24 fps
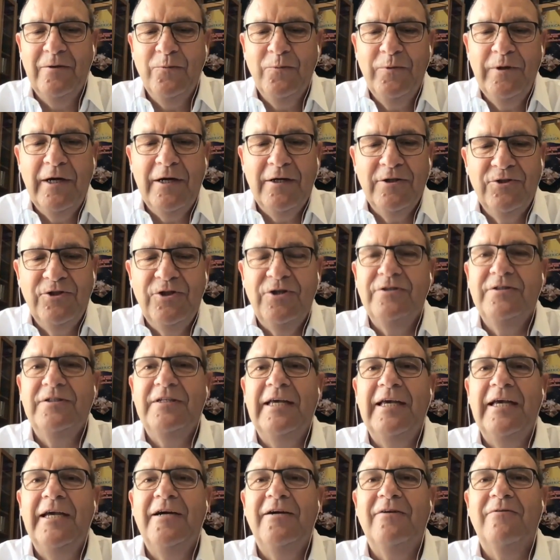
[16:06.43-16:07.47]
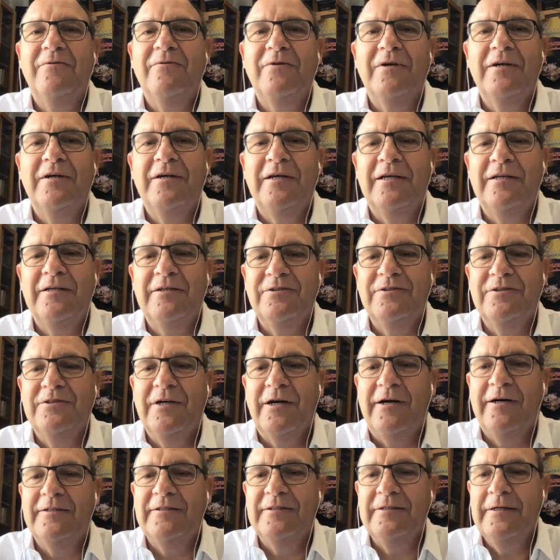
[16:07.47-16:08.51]
We are just here at the
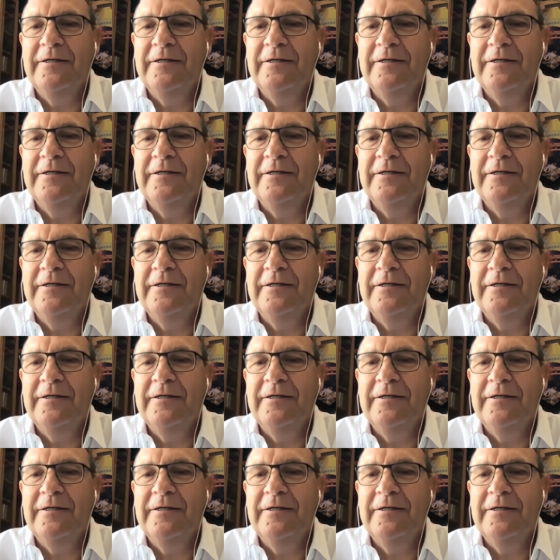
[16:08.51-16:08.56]
start.